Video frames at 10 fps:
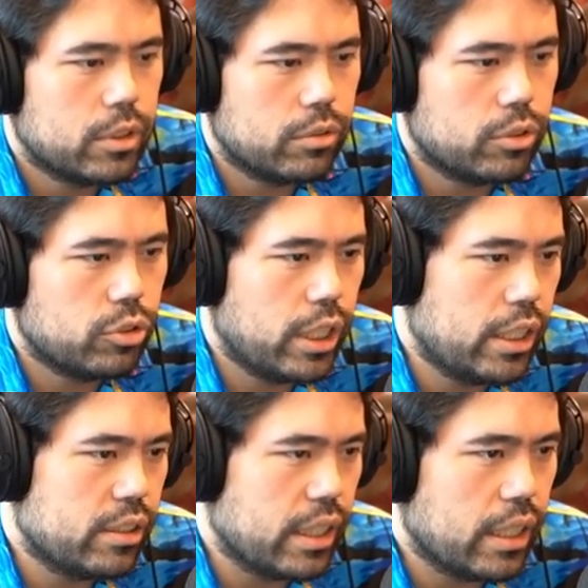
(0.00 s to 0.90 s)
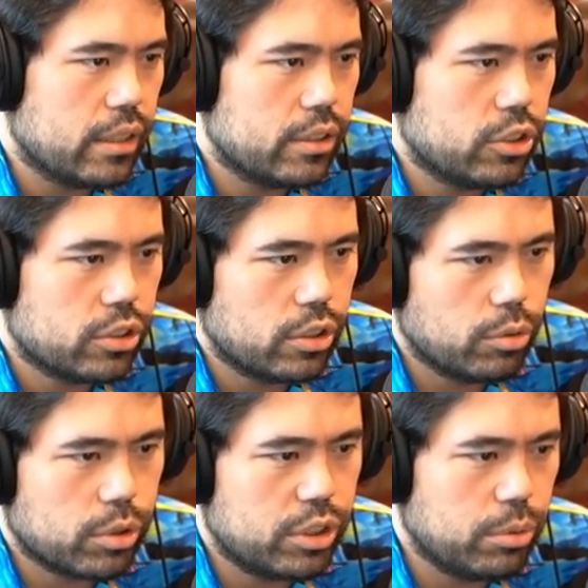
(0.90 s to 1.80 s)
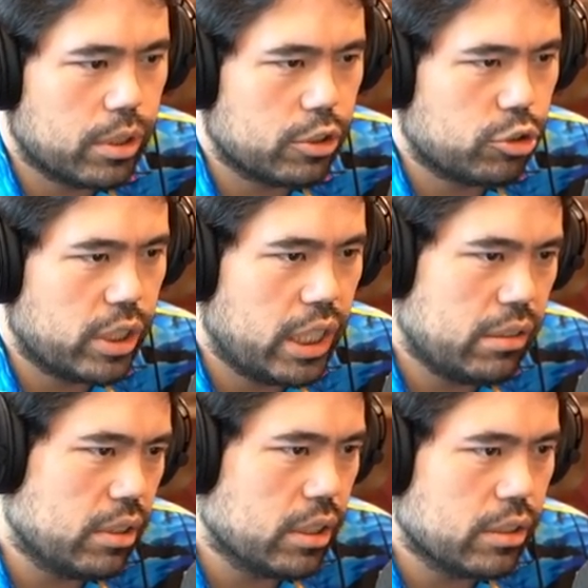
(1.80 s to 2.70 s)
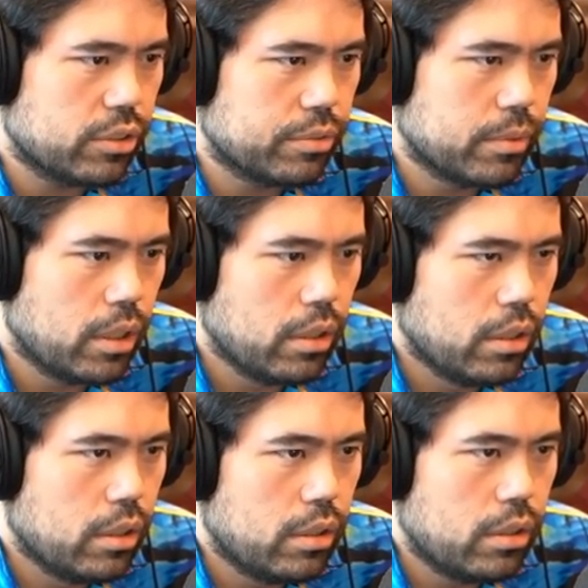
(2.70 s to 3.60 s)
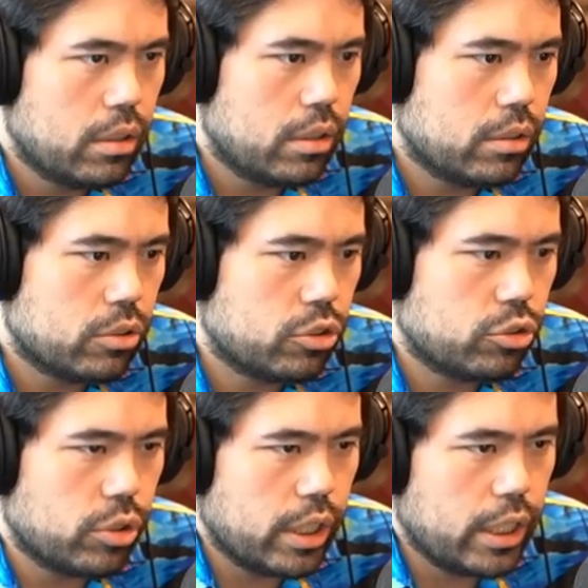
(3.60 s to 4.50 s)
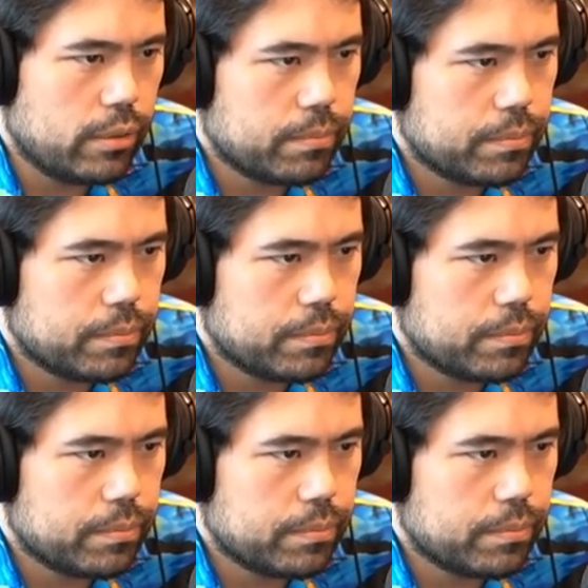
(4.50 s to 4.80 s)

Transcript: he trades yeah it's just gonna go rook d1 and trade yes trade